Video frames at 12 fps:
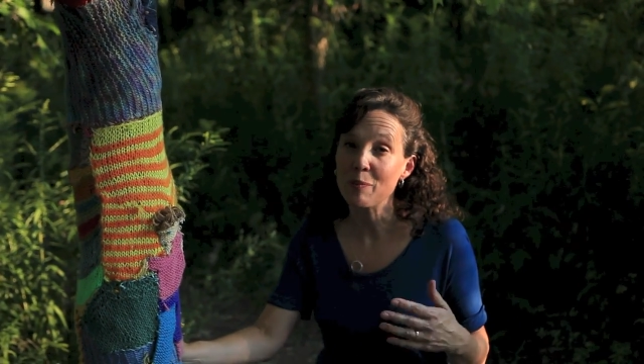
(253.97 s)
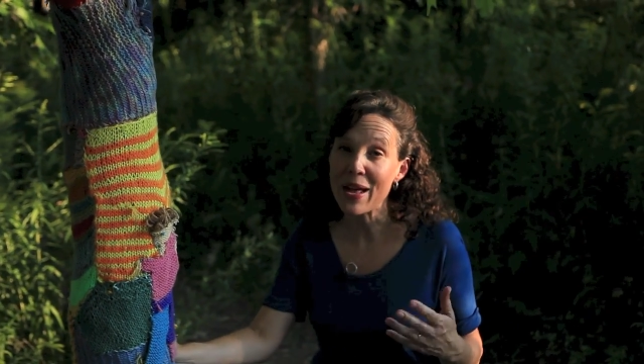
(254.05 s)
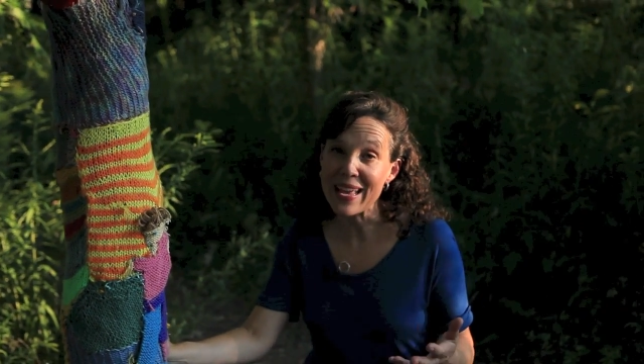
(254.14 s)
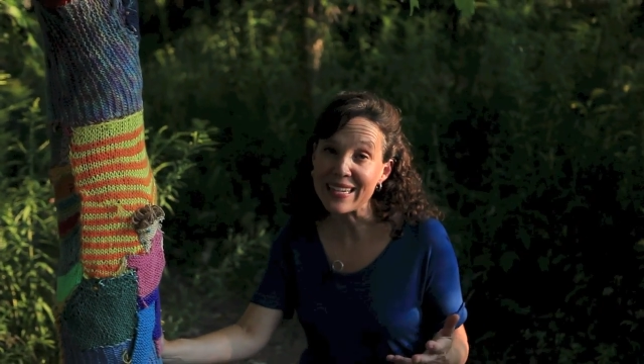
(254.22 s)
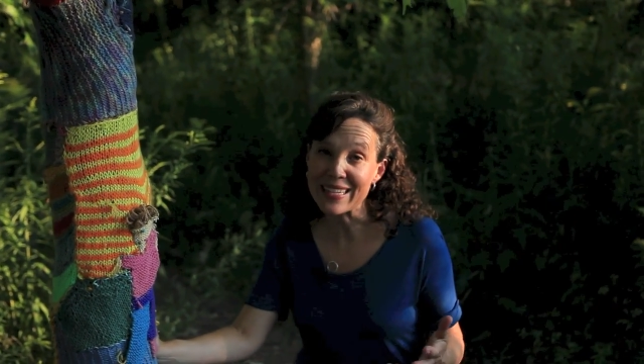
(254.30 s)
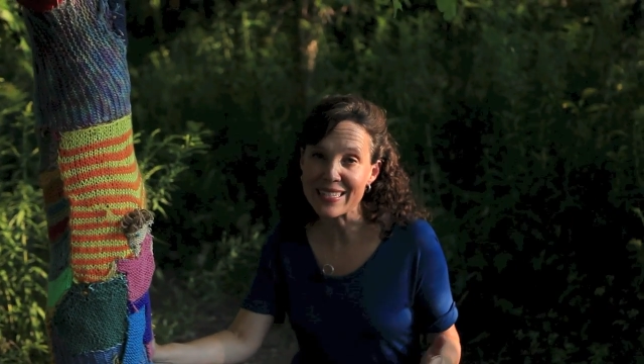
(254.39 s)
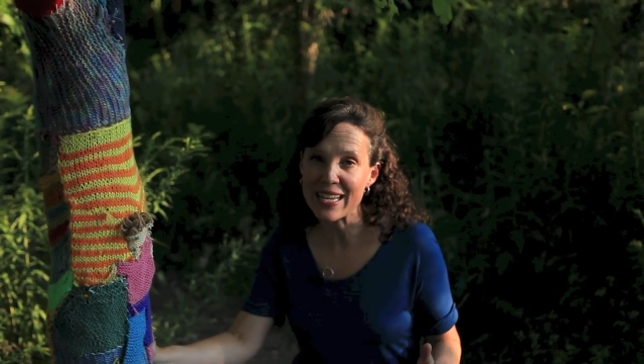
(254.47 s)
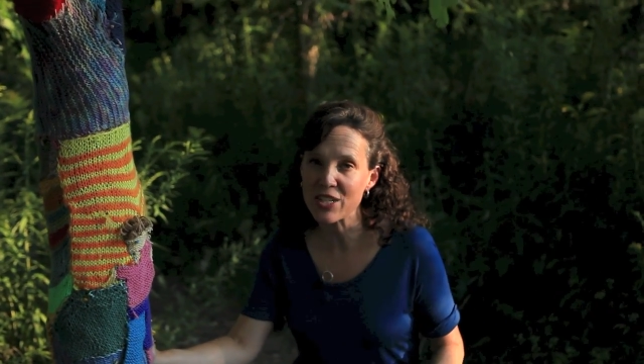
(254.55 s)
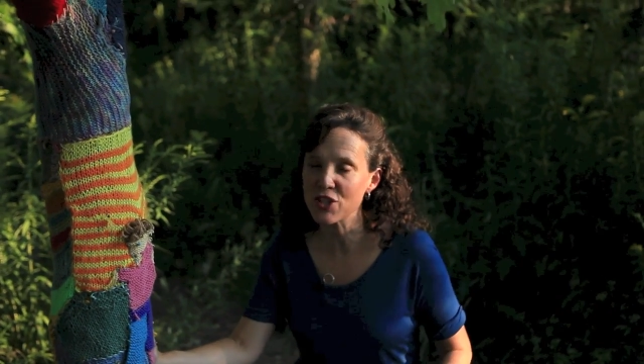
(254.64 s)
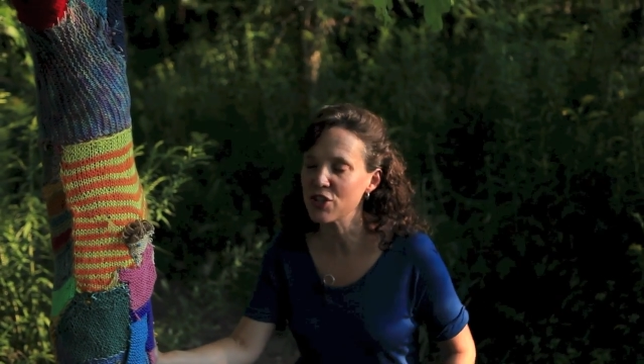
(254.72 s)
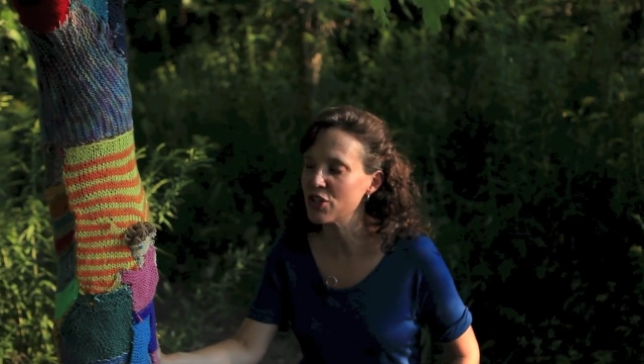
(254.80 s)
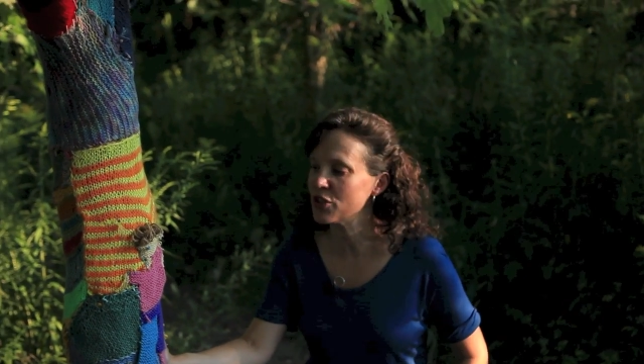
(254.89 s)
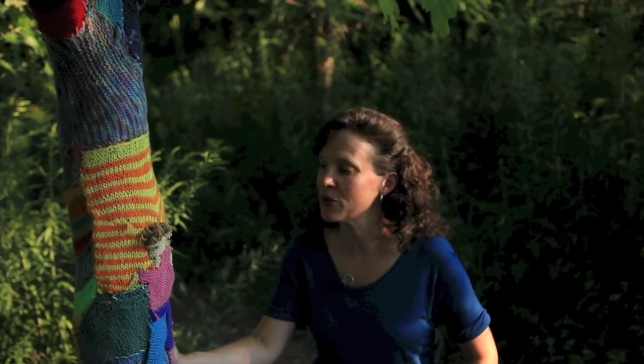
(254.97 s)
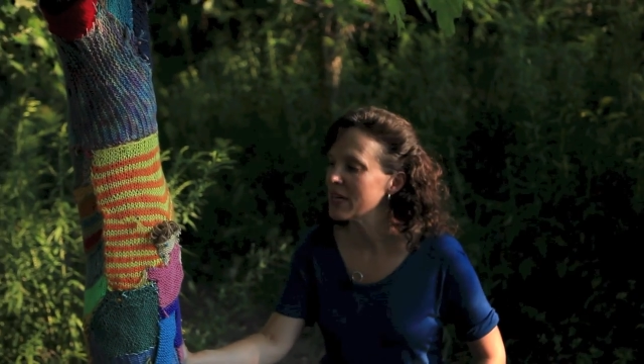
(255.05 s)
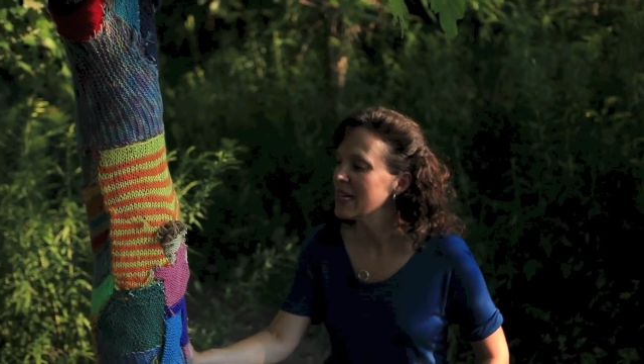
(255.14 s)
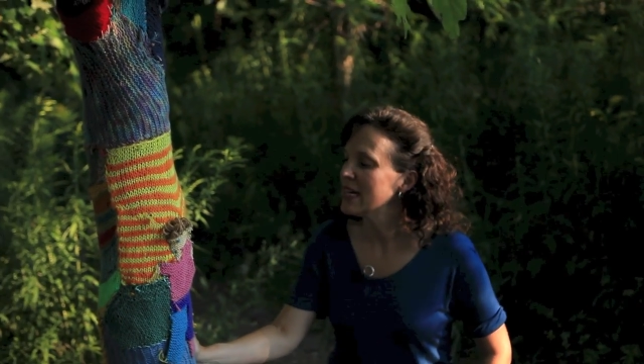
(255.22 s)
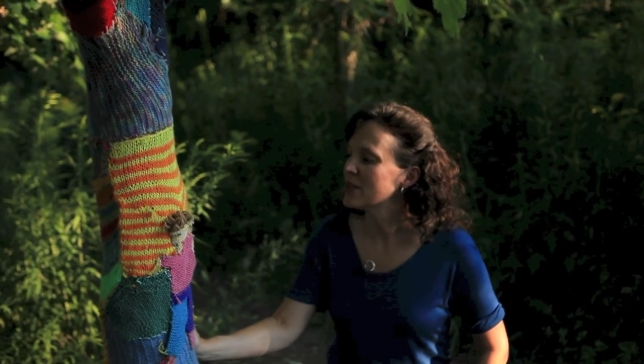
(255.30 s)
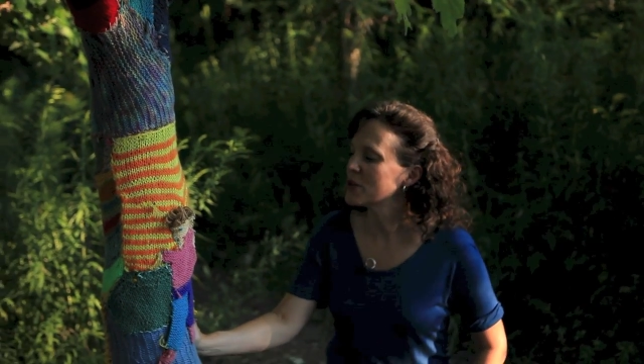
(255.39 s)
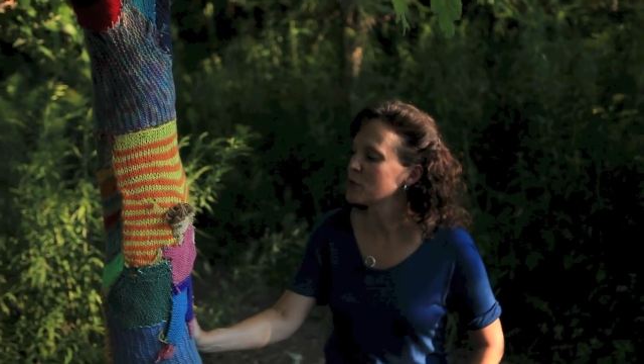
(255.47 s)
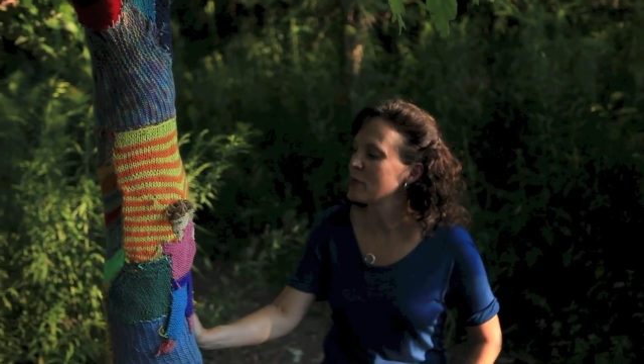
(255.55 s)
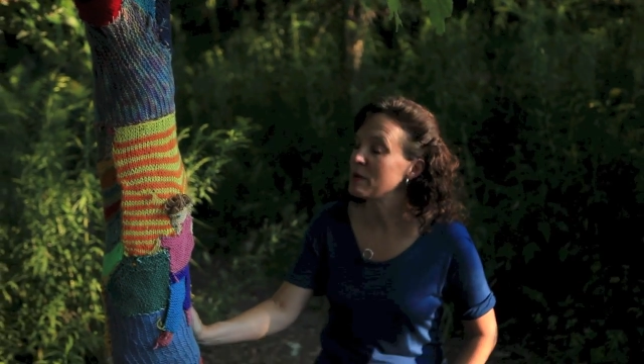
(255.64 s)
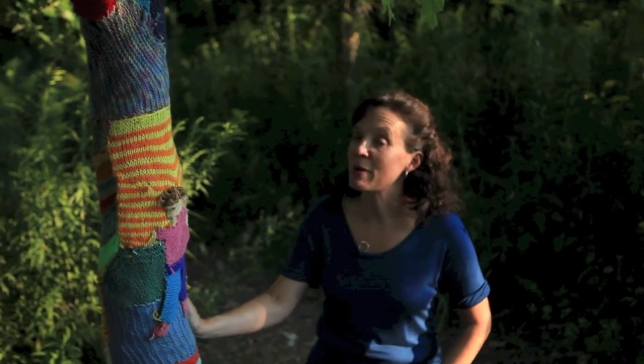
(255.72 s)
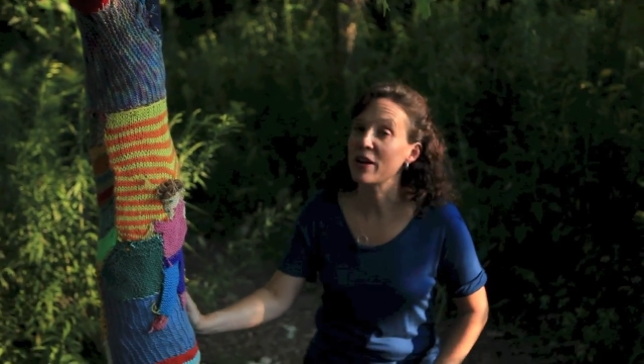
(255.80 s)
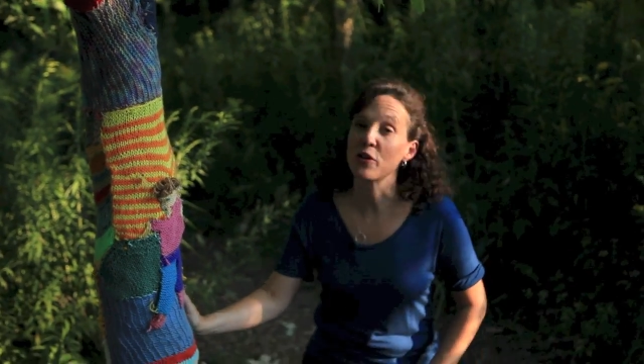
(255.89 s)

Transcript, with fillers: pay any attention to. This was made by a